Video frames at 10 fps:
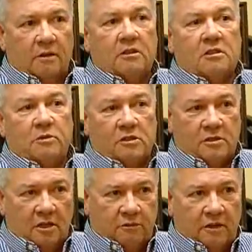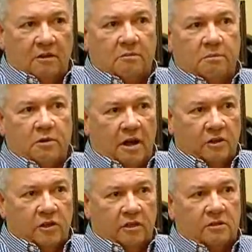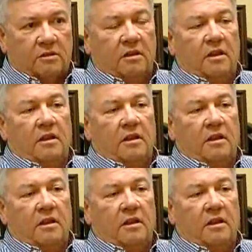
specific projects